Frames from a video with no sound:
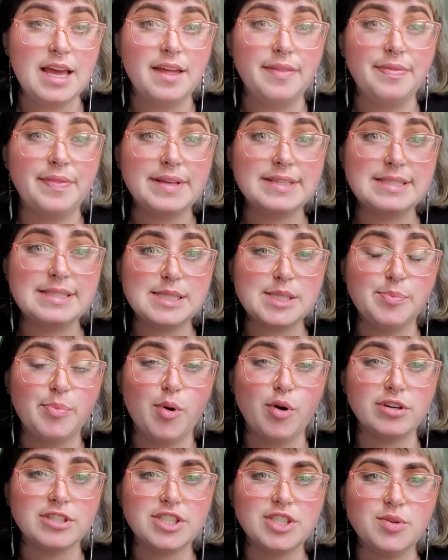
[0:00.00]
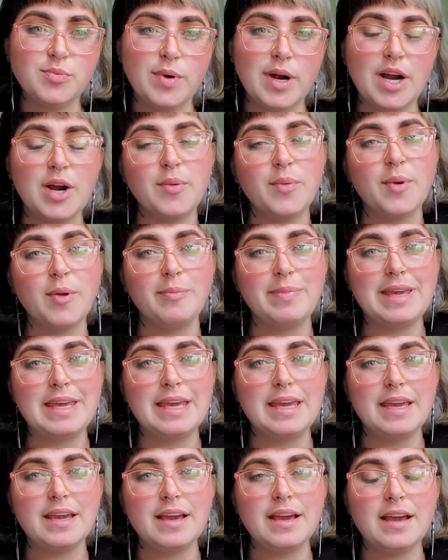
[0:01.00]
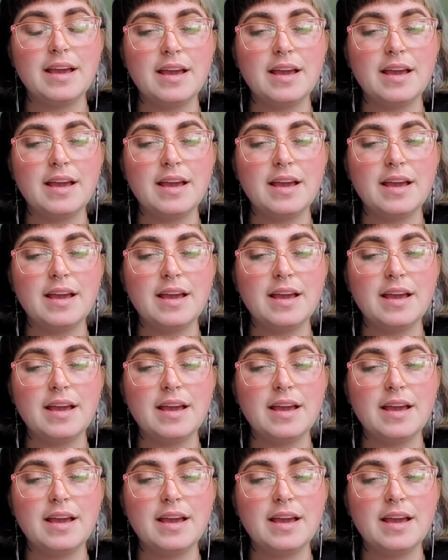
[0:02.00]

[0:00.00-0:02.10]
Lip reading: this portion where we'll be